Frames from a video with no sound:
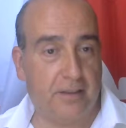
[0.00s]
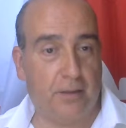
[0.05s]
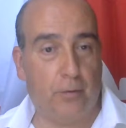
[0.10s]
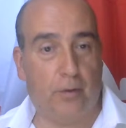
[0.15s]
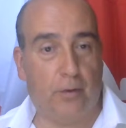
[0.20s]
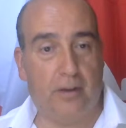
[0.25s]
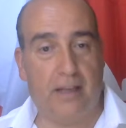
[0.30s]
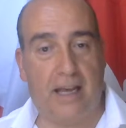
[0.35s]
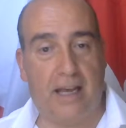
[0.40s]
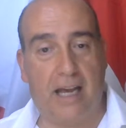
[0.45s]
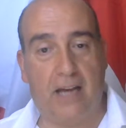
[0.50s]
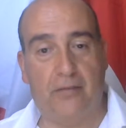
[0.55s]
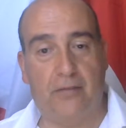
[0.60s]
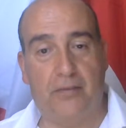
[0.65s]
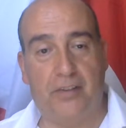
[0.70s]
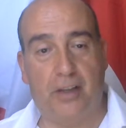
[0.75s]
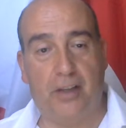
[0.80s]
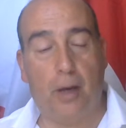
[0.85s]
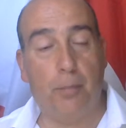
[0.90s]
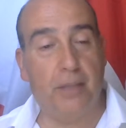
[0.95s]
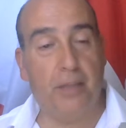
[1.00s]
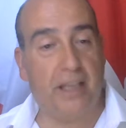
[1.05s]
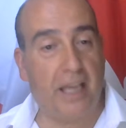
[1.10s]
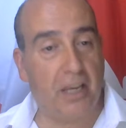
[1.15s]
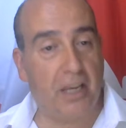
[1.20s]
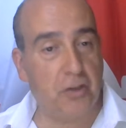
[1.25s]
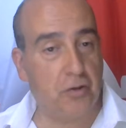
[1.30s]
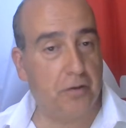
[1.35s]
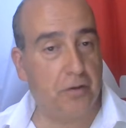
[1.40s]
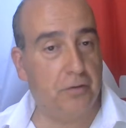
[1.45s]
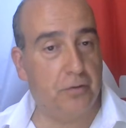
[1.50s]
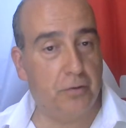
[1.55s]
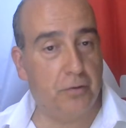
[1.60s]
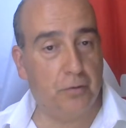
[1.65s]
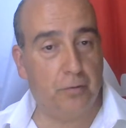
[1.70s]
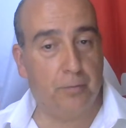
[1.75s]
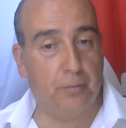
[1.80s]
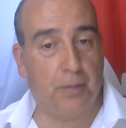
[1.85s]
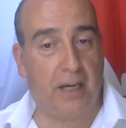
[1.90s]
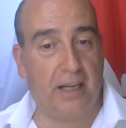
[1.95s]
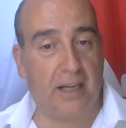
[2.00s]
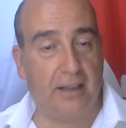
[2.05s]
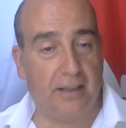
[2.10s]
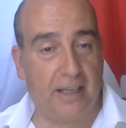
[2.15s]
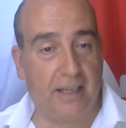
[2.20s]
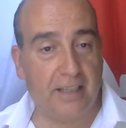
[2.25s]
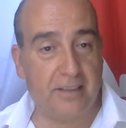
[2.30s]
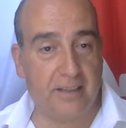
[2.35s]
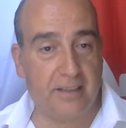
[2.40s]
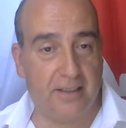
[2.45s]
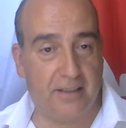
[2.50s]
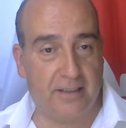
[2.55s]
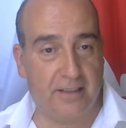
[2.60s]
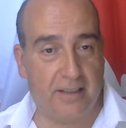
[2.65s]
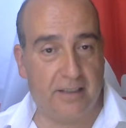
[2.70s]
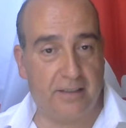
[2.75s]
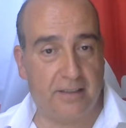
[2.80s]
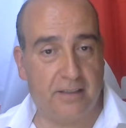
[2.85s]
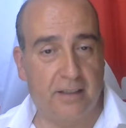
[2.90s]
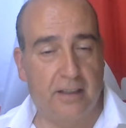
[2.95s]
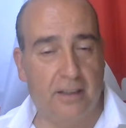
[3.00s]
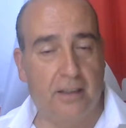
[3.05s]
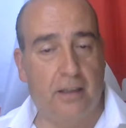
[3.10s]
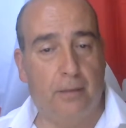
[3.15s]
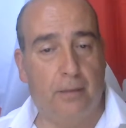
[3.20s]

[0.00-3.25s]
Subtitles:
you will have the obligation to buy licenses